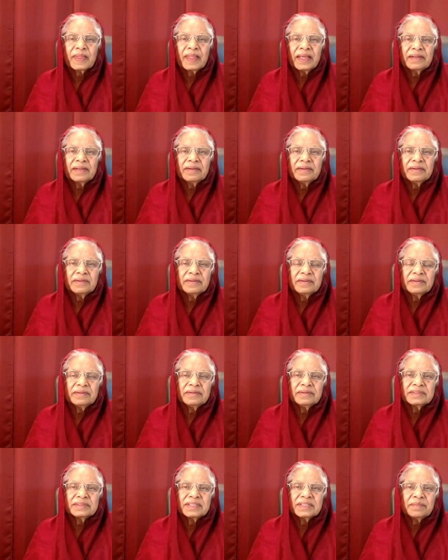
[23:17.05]
And
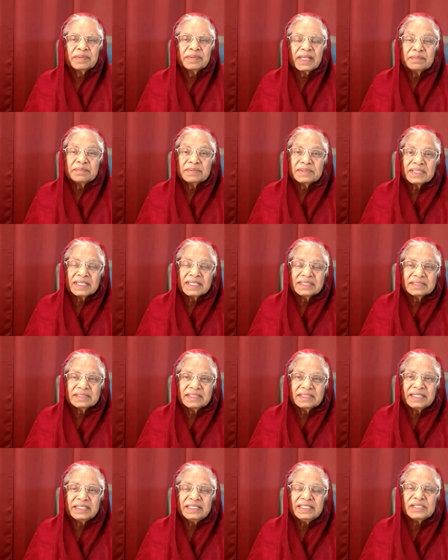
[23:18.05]
sometimes
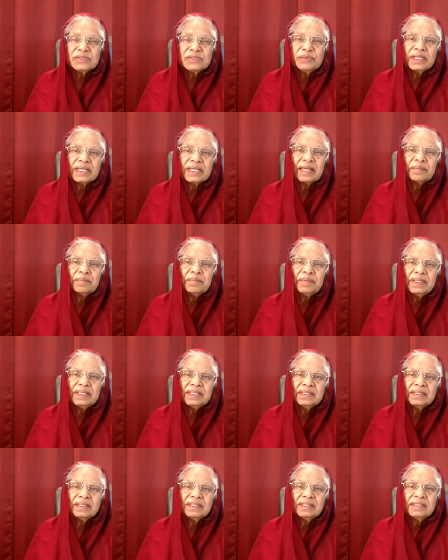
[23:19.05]
as ladies, we can
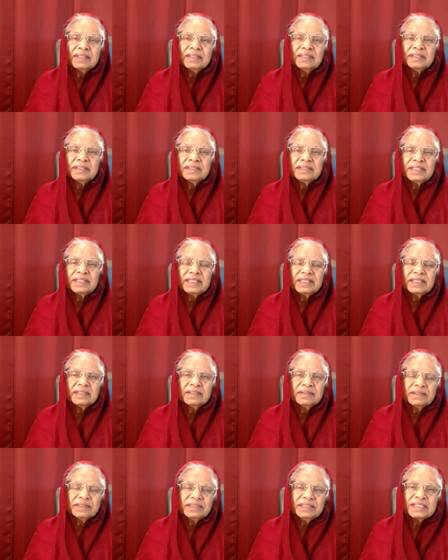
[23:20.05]
be,
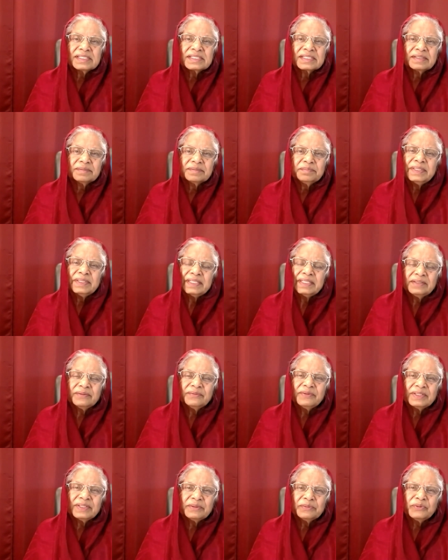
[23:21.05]
uh, we,
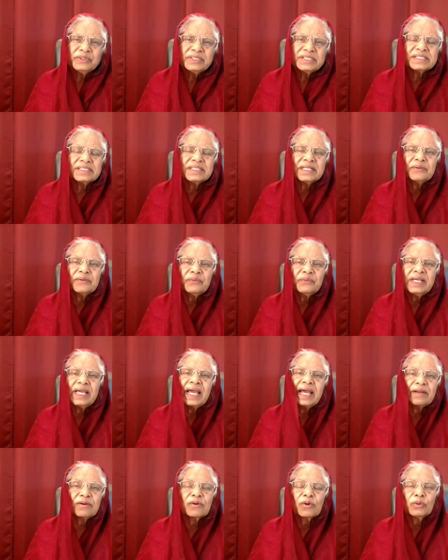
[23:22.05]
we wish that
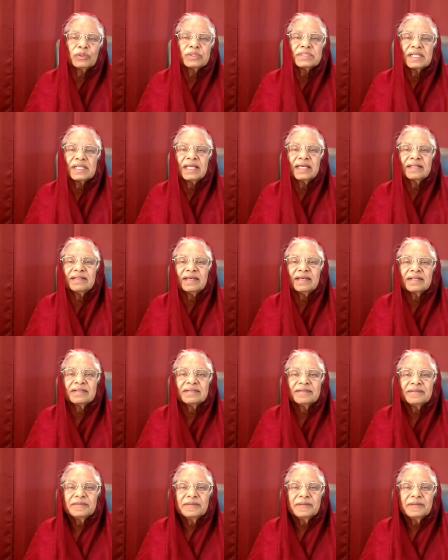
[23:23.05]
we had clothes like that.